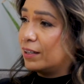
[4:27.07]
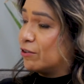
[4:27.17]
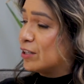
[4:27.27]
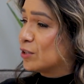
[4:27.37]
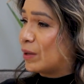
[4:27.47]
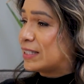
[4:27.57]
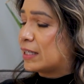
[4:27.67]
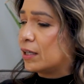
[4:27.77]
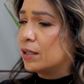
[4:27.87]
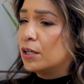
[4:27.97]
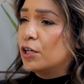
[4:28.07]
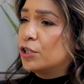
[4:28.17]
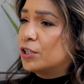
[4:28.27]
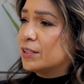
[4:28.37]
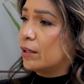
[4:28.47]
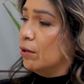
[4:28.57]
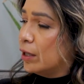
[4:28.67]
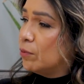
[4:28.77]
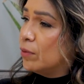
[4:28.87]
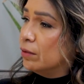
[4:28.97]
Here it is Wednesday. She's like, all
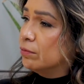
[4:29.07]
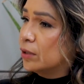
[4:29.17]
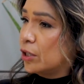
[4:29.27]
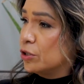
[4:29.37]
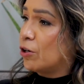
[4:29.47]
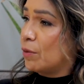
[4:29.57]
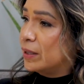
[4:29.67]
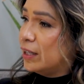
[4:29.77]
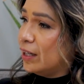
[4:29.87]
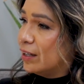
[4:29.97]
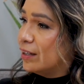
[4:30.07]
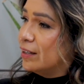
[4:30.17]
right, well, can you start on Monday?